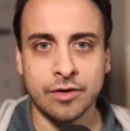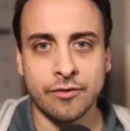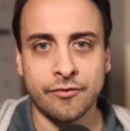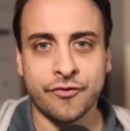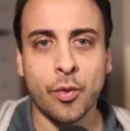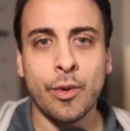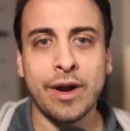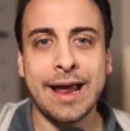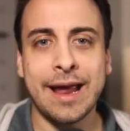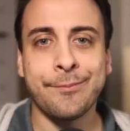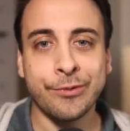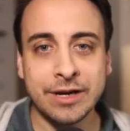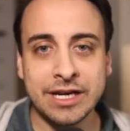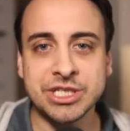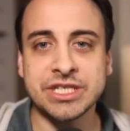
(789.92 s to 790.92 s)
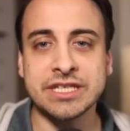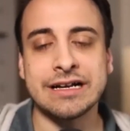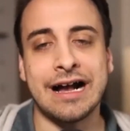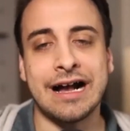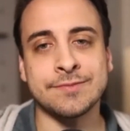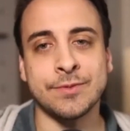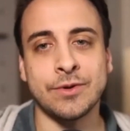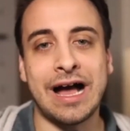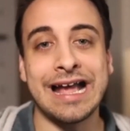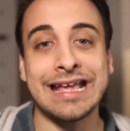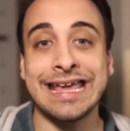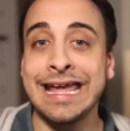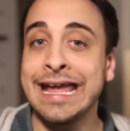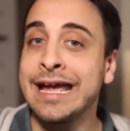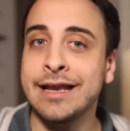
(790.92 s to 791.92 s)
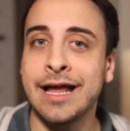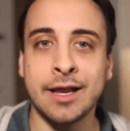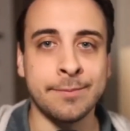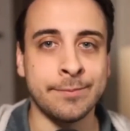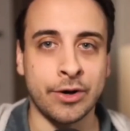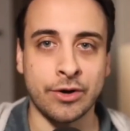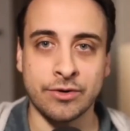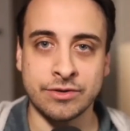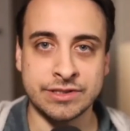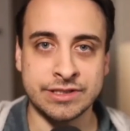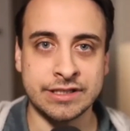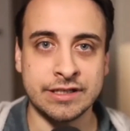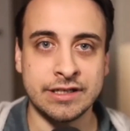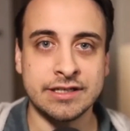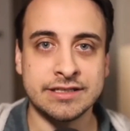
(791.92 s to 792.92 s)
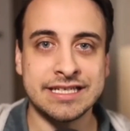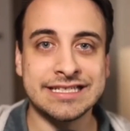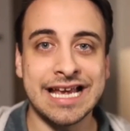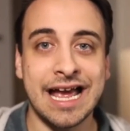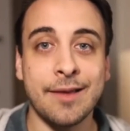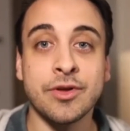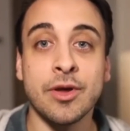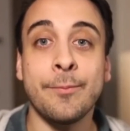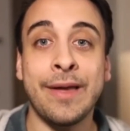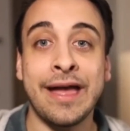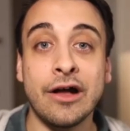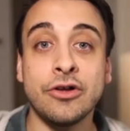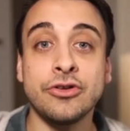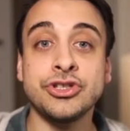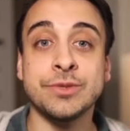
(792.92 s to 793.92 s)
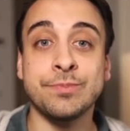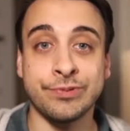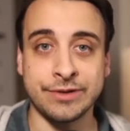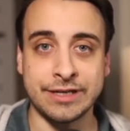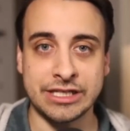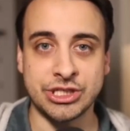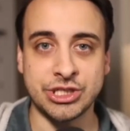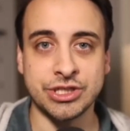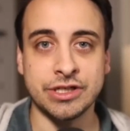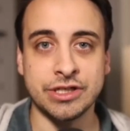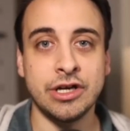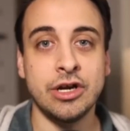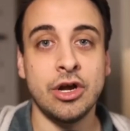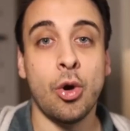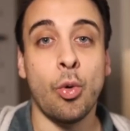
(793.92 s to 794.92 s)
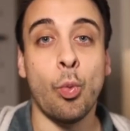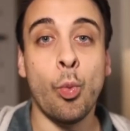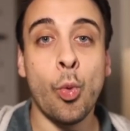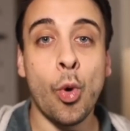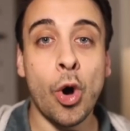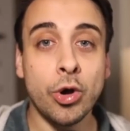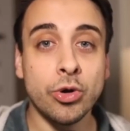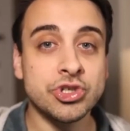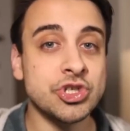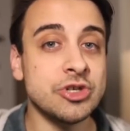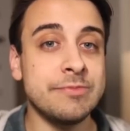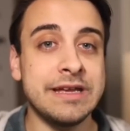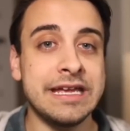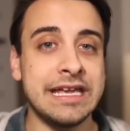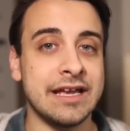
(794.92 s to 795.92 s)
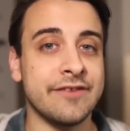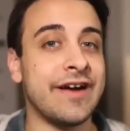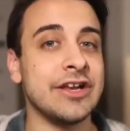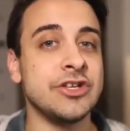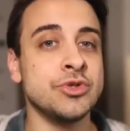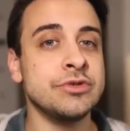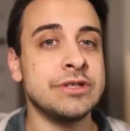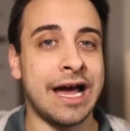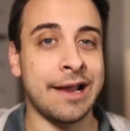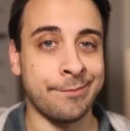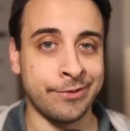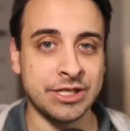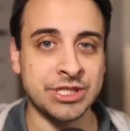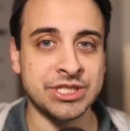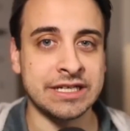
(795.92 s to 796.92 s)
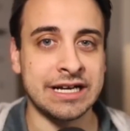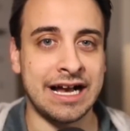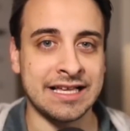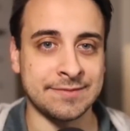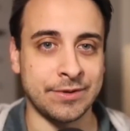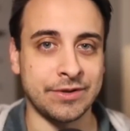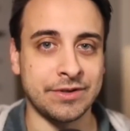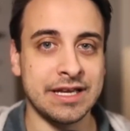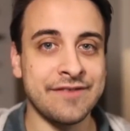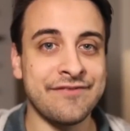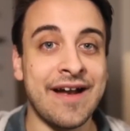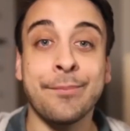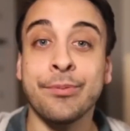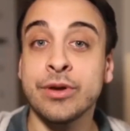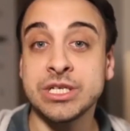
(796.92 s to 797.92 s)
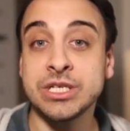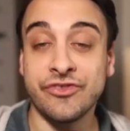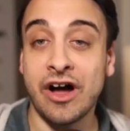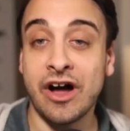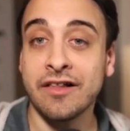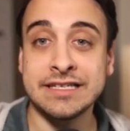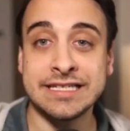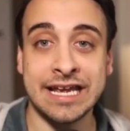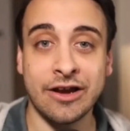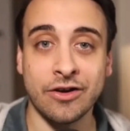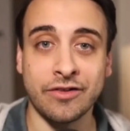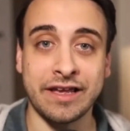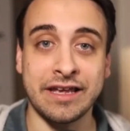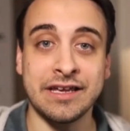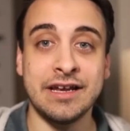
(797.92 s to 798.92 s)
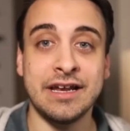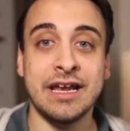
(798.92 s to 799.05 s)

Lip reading: For when I preach the gospel, I cannot boast, since I am compelled to preach. Woe to me if I do not preach the gospel. If I preach voluntarily,